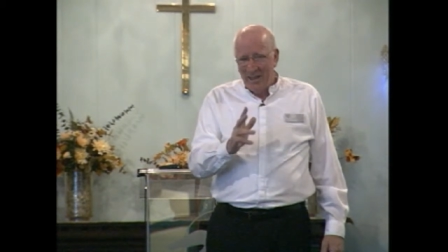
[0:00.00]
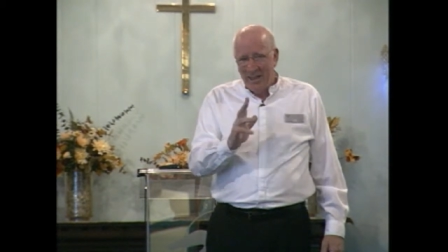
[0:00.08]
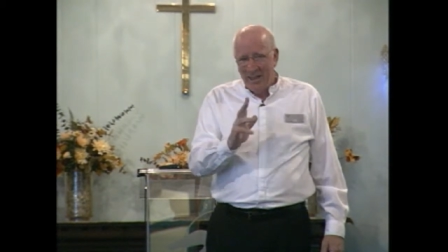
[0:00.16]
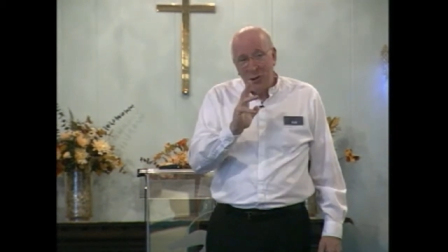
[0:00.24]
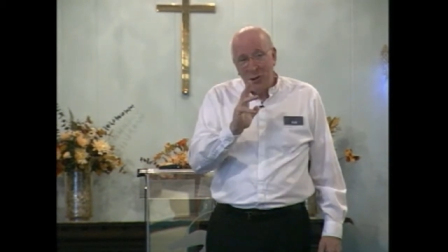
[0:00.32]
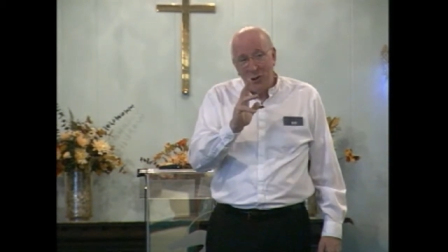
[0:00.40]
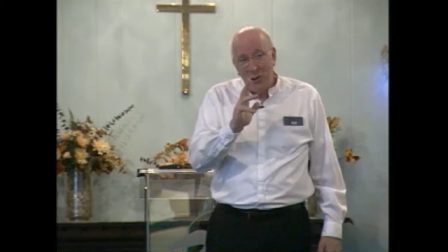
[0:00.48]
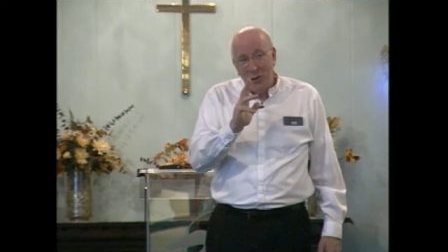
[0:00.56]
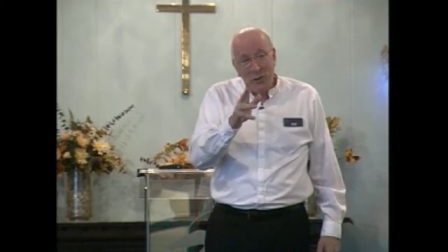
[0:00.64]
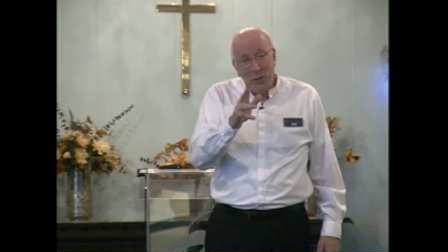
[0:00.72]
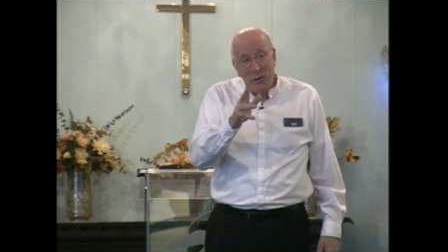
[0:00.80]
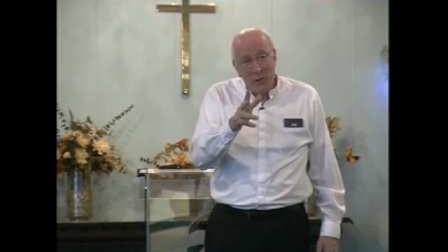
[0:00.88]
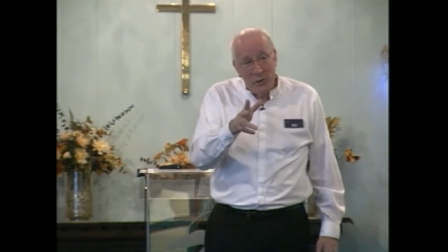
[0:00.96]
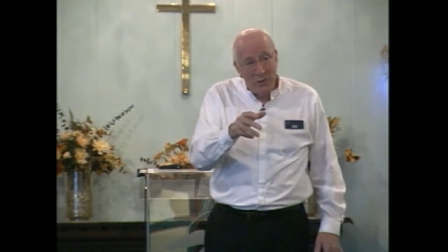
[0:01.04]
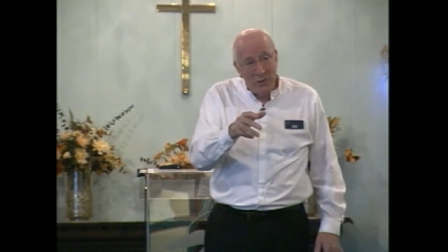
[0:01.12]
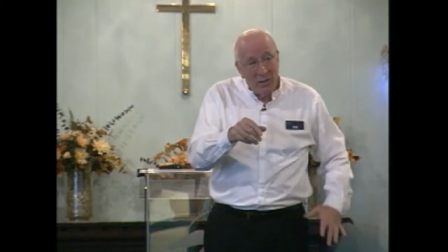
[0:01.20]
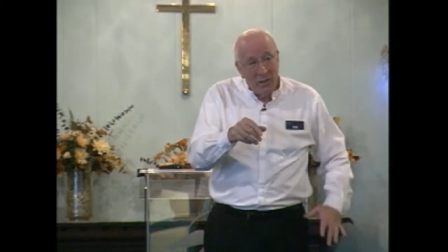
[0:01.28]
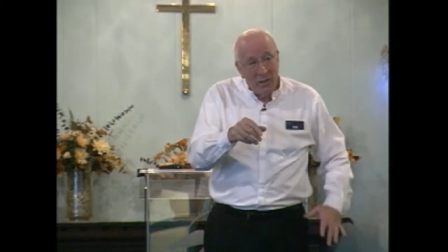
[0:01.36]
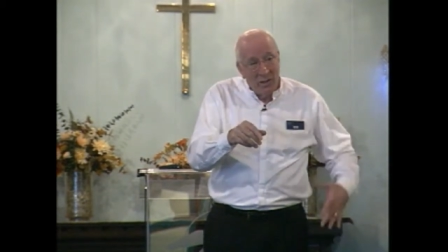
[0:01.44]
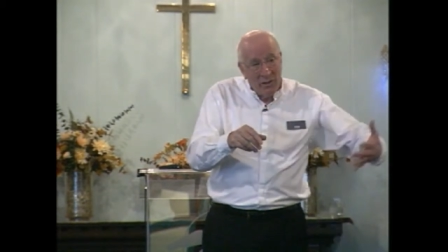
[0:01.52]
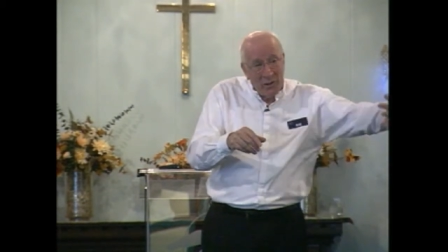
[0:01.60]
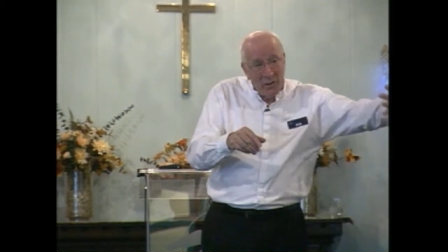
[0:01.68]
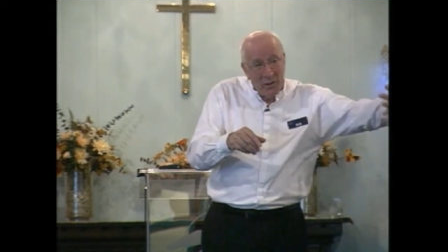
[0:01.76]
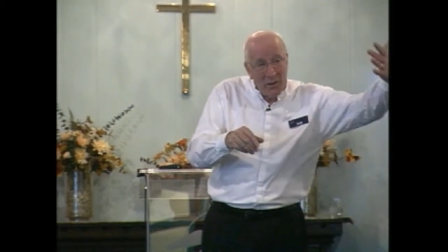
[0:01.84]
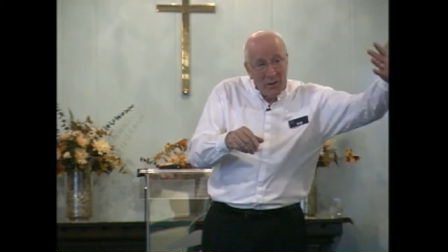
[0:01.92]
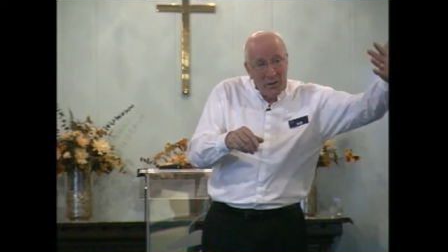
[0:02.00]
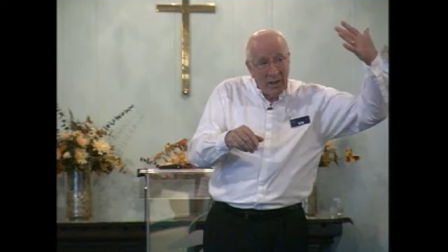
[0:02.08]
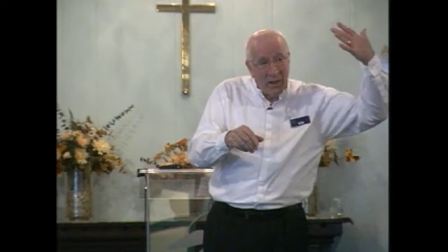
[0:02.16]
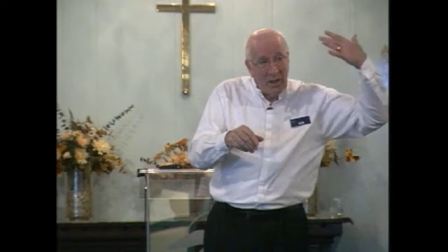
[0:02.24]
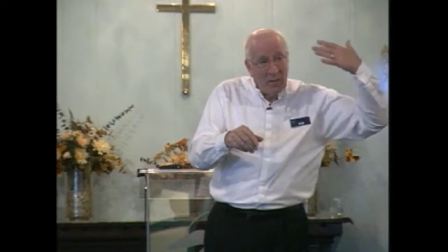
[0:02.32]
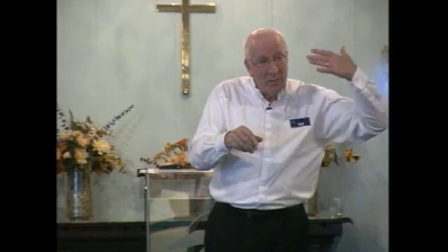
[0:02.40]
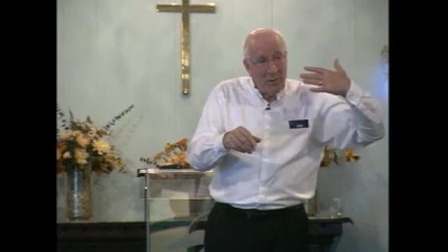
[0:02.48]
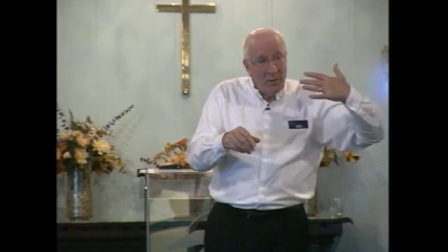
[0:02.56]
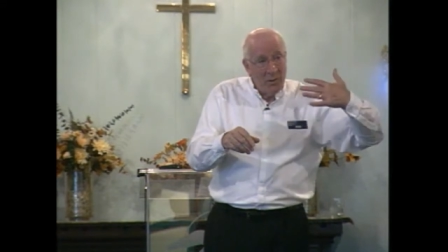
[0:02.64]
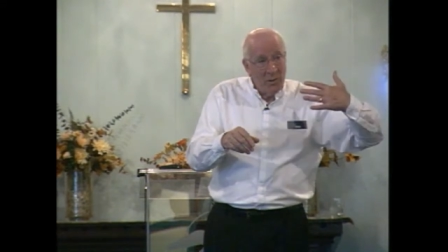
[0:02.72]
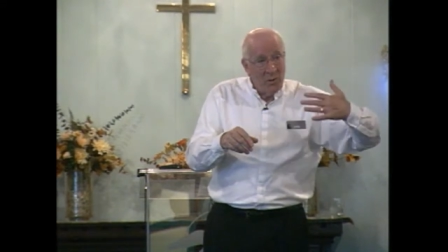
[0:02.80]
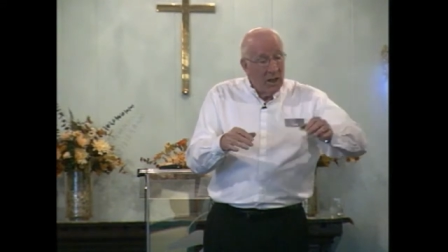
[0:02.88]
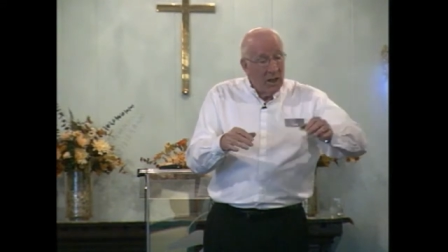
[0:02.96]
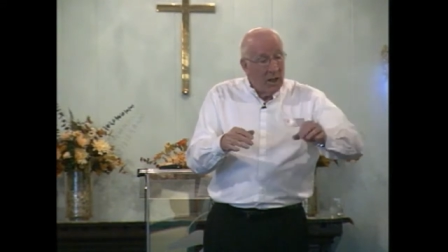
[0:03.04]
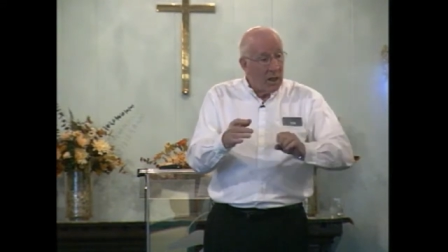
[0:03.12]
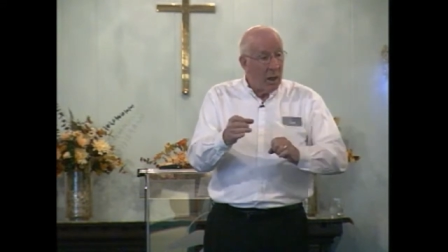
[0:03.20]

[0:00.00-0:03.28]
I get to choose the thoughts that come through